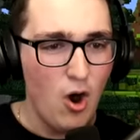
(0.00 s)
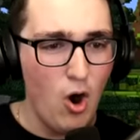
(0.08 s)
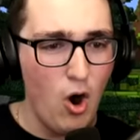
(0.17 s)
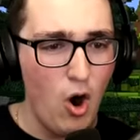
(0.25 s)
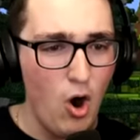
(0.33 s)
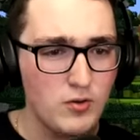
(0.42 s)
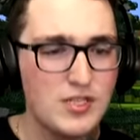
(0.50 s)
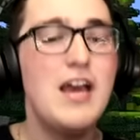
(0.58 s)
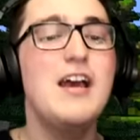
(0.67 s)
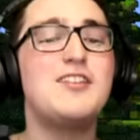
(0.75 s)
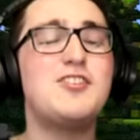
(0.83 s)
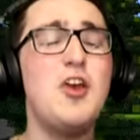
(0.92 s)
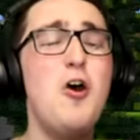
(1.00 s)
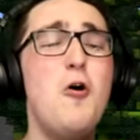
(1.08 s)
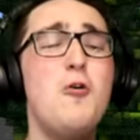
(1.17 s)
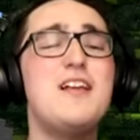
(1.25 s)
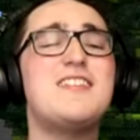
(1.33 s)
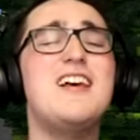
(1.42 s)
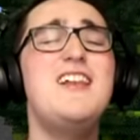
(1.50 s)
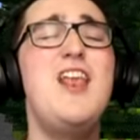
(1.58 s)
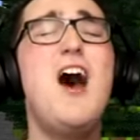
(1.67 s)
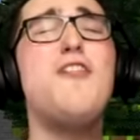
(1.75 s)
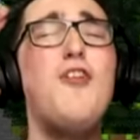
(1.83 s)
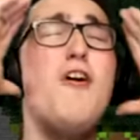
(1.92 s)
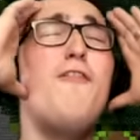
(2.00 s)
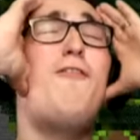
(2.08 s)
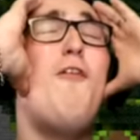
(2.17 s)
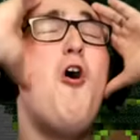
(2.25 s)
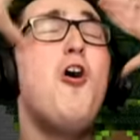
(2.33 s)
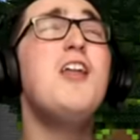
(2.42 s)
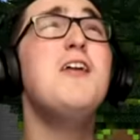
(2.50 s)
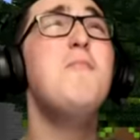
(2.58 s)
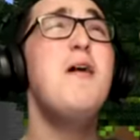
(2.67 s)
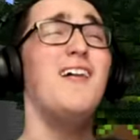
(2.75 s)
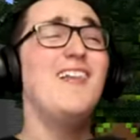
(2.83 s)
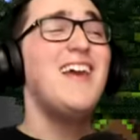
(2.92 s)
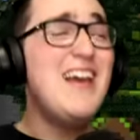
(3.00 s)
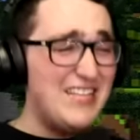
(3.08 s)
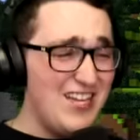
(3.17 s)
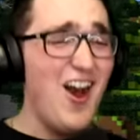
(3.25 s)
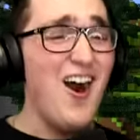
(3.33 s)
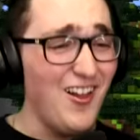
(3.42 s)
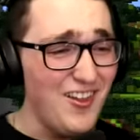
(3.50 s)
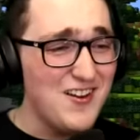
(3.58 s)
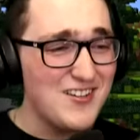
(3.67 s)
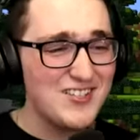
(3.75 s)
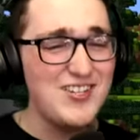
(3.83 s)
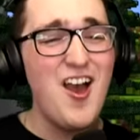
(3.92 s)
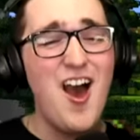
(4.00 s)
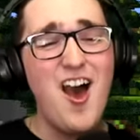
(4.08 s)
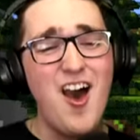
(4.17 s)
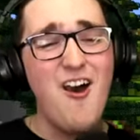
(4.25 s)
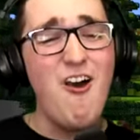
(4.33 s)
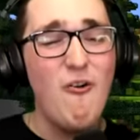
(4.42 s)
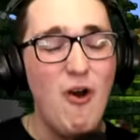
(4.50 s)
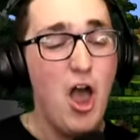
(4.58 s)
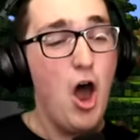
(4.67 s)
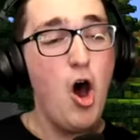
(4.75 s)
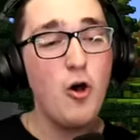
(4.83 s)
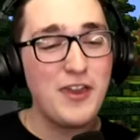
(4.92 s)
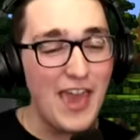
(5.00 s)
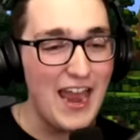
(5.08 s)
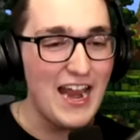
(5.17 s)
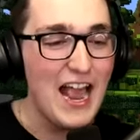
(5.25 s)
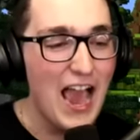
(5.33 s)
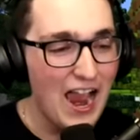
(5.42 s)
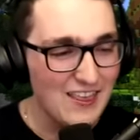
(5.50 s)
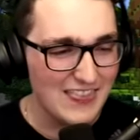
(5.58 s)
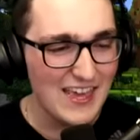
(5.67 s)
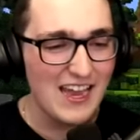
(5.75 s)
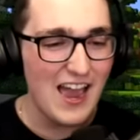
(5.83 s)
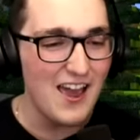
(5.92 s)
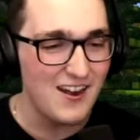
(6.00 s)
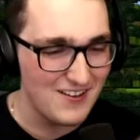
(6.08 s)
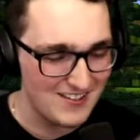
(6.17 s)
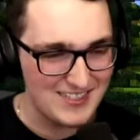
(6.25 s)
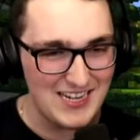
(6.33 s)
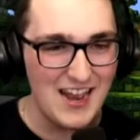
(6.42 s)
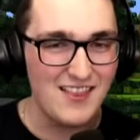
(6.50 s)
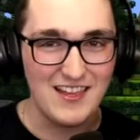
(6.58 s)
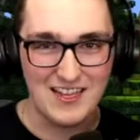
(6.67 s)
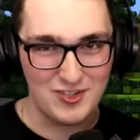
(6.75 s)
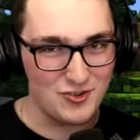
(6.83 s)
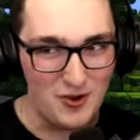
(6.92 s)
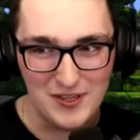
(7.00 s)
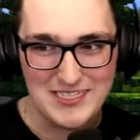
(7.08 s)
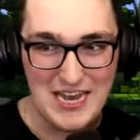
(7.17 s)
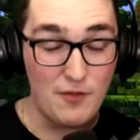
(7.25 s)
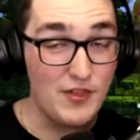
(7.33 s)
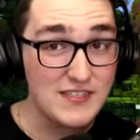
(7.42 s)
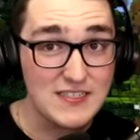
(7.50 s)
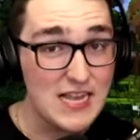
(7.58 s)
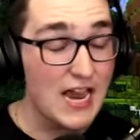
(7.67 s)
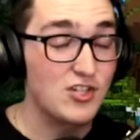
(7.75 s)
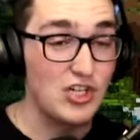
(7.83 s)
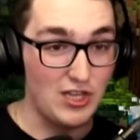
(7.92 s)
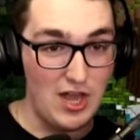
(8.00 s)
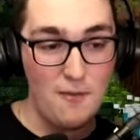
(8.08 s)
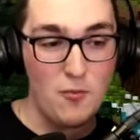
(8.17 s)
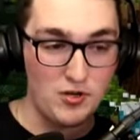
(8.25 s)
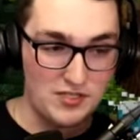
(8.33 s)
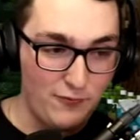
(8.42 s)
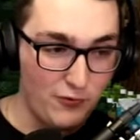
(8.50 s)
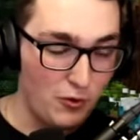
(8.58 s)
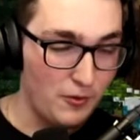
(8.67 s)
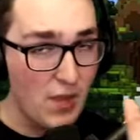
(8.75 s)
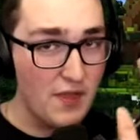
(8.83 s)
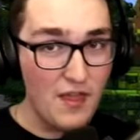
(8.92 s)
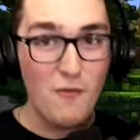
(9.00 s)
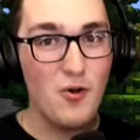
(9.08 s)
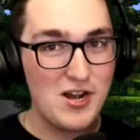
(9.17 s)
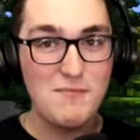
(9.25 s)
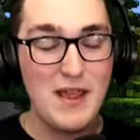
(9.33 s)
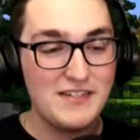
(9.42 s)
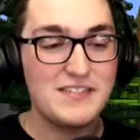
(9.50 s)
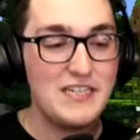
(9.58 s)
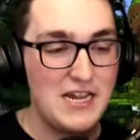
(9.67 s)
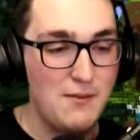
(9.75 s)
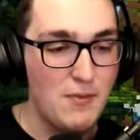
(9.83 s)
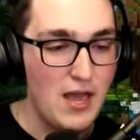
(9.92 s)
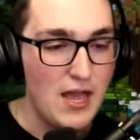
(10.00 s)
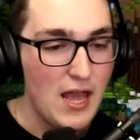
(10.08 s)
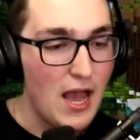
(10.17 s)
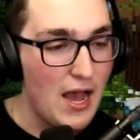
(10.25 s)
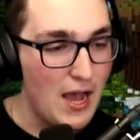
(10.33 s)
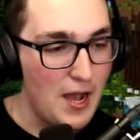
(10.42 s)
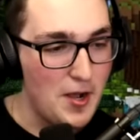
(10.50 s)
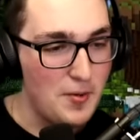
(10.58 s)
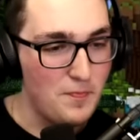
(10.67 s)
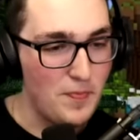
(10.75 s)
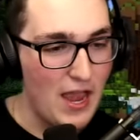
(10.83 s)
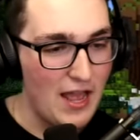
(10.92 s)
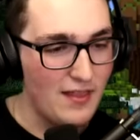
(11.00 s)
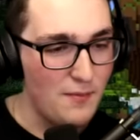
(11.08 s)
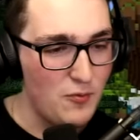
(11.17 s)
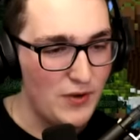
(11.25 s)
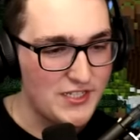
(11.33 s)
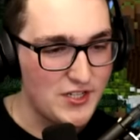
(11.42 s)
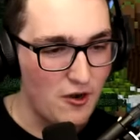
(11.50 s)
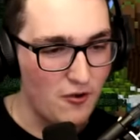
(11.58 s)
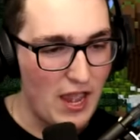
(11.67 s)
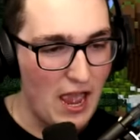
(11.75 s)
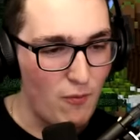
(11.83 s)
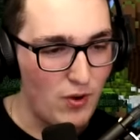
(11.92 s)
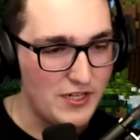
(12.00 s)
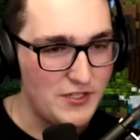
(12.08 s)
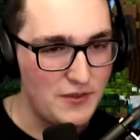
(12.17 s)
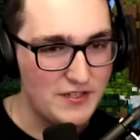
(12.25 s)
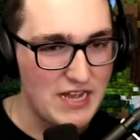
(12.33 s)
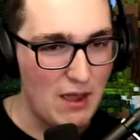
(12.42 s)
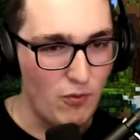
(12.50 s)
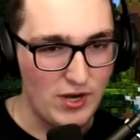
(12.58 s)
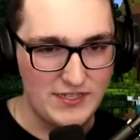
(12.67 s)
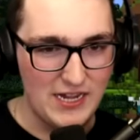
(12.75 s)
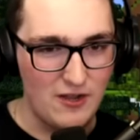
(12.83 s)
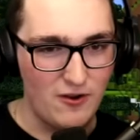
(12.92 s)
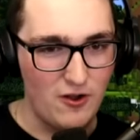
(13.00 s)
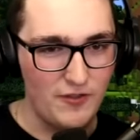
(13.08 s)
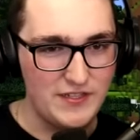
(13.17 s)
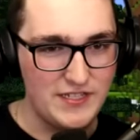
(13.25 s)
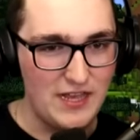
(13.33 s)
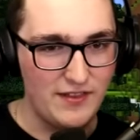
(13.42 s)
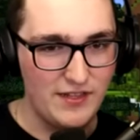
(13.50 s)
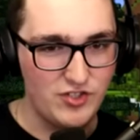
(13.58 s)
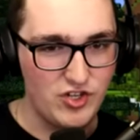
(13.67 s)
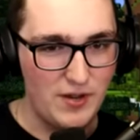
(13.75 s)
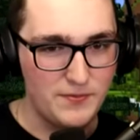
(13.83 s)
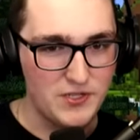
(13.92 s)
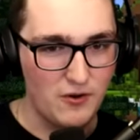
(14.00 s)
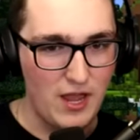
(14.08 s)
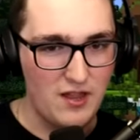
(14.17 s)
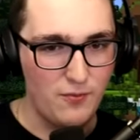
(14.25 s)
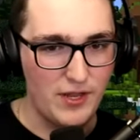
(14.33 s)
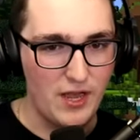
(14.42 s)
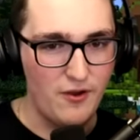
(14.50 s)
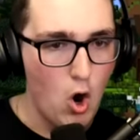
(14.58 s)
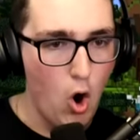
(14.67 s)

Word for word: Oh, dude, it's another forty million dollars. No. Okay, I think I understand the controls now. This is actually a lot more difficult than what it may seem. Um, I, let me restart. Okay, I want to do this. I want to take out all these alien ships. Okay, here we go.